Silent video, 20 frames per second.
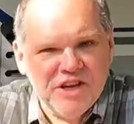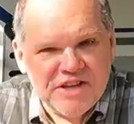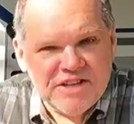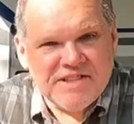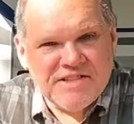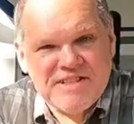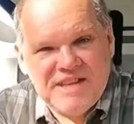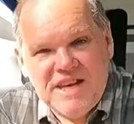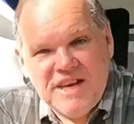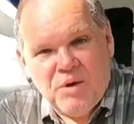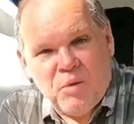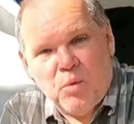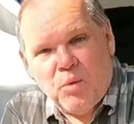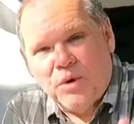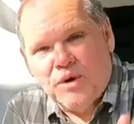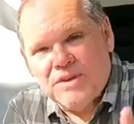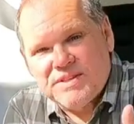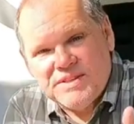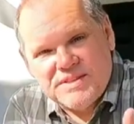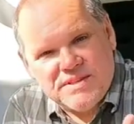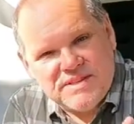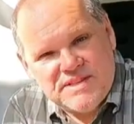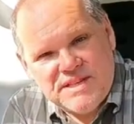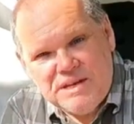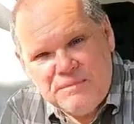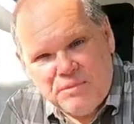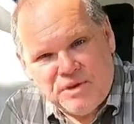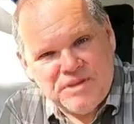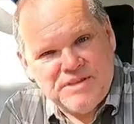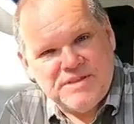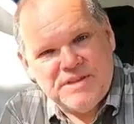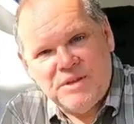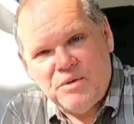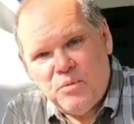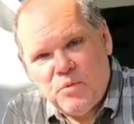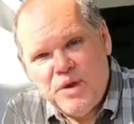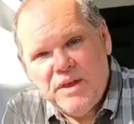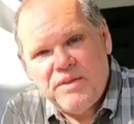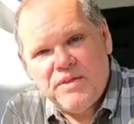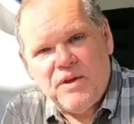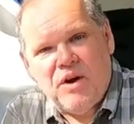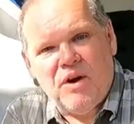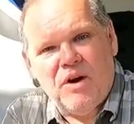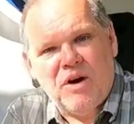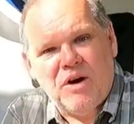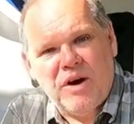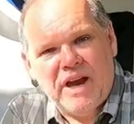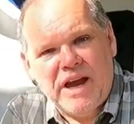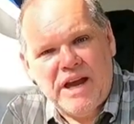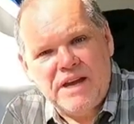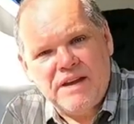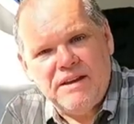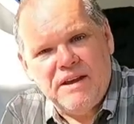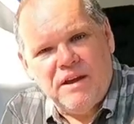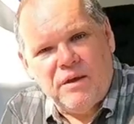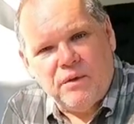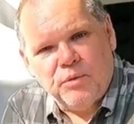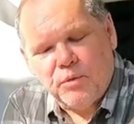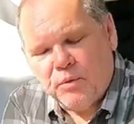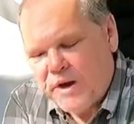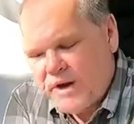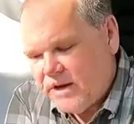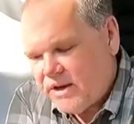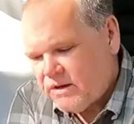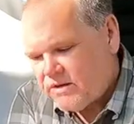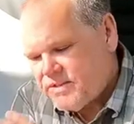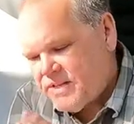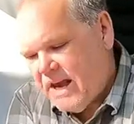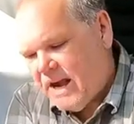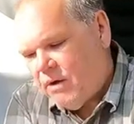you can see it works seamlessly with our handheld radios.